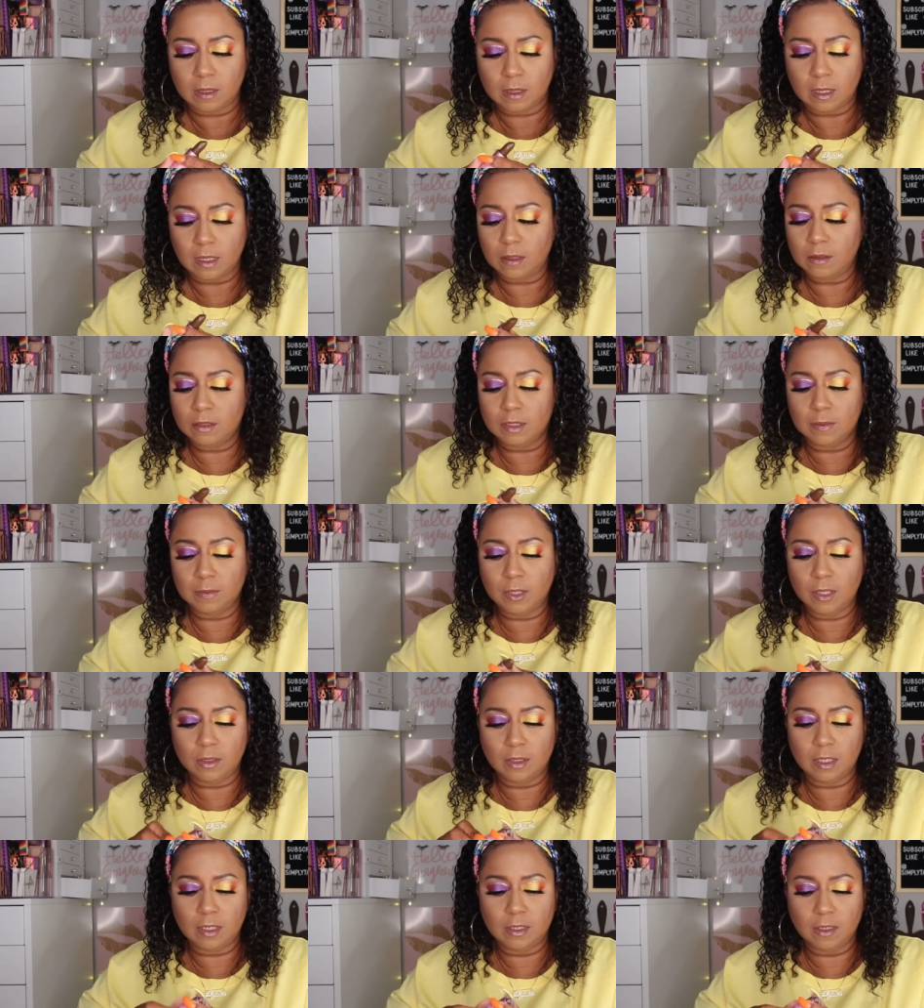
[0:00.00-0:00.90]
I don't
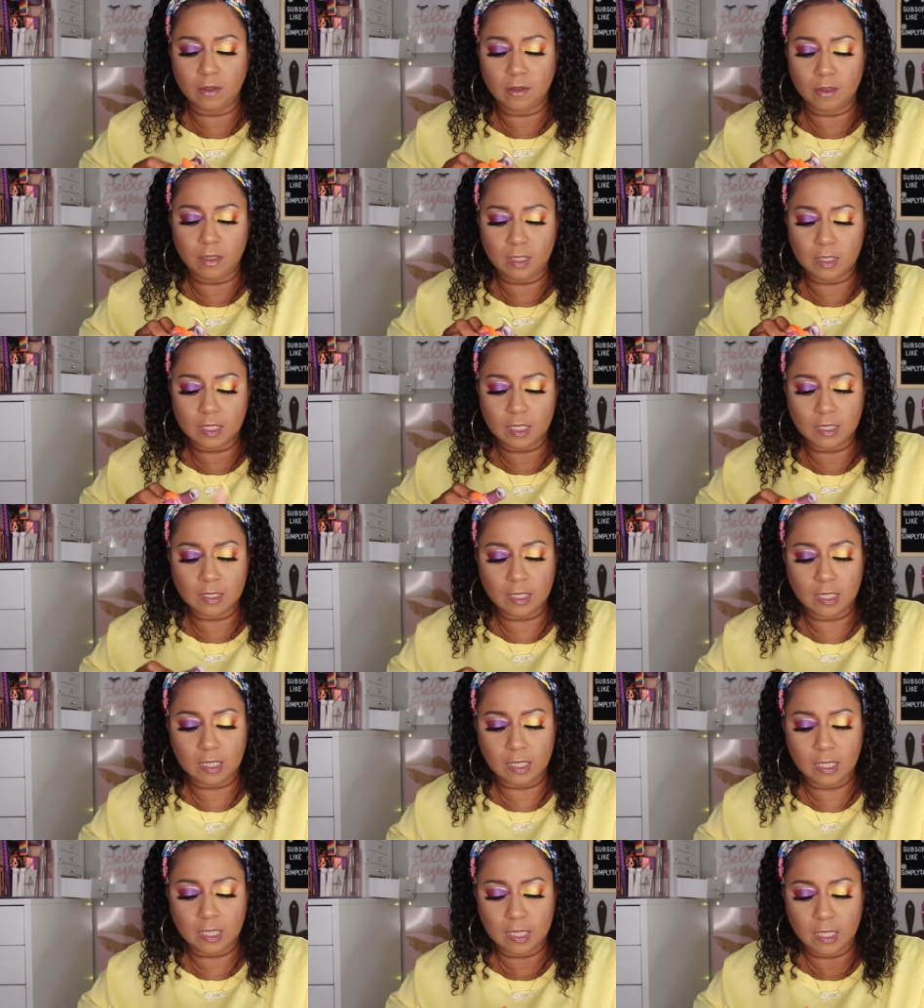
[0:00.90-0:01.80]
smell nothing on this because
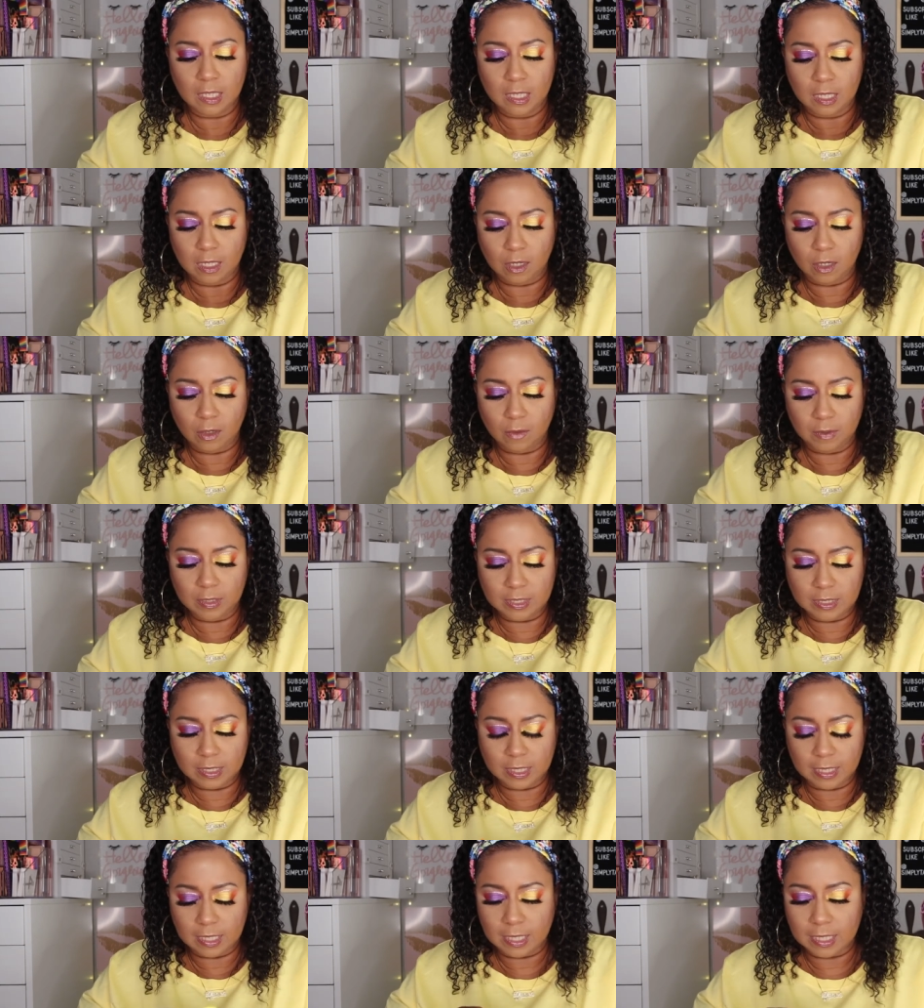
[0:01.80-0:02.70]
they always
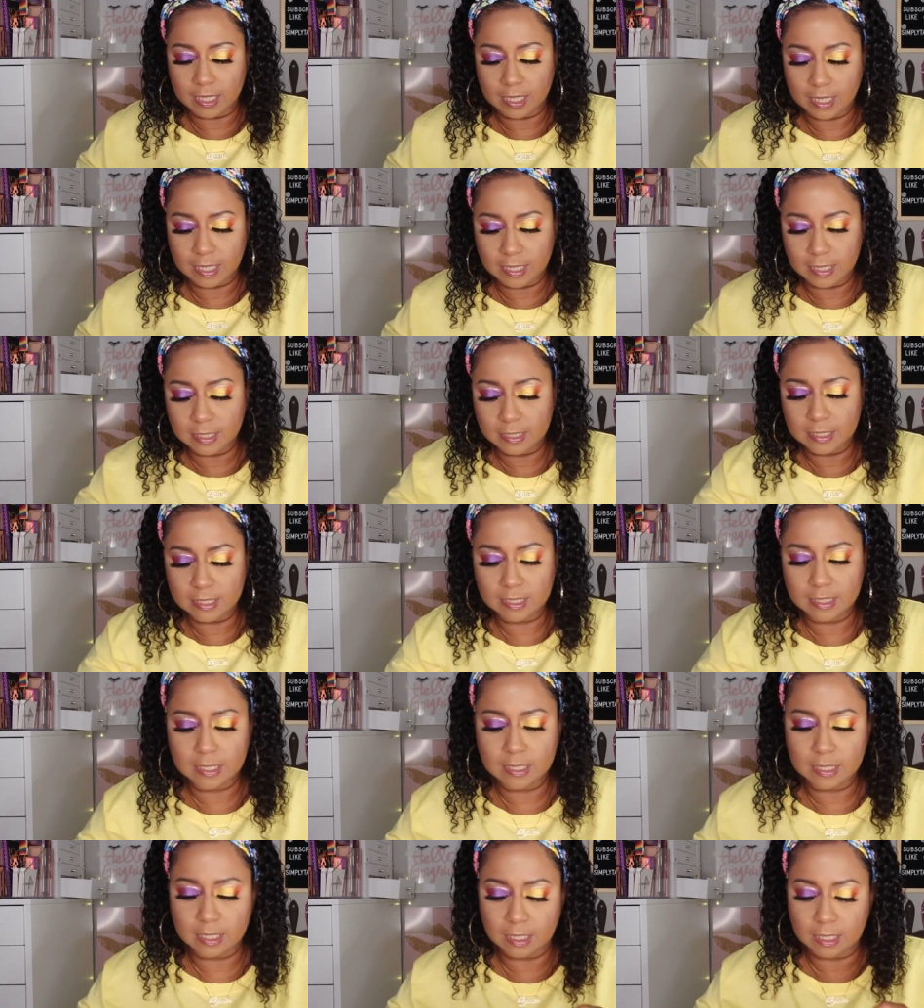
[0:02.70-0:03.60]
say like a lot of his